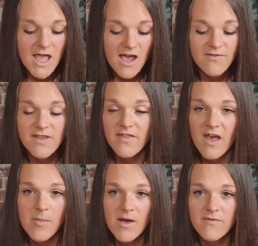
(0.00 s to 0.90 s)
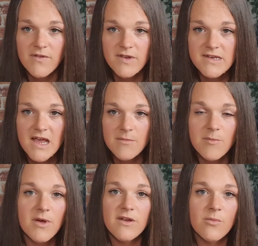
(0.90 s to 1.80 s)
I've said that about 50 times,
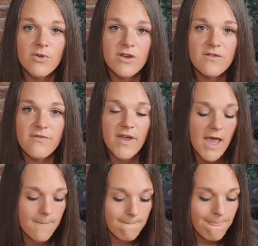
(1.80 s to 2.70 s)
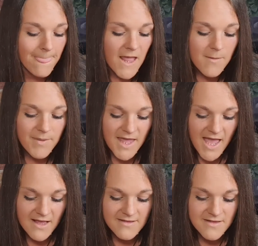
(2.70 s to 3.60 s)
but I don't want you to forget.
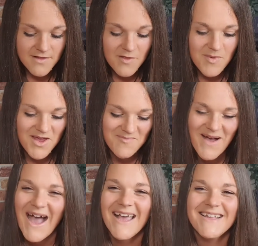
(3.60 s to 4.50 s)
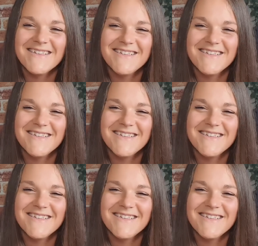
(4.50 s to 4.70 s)
P.S the beard bangs.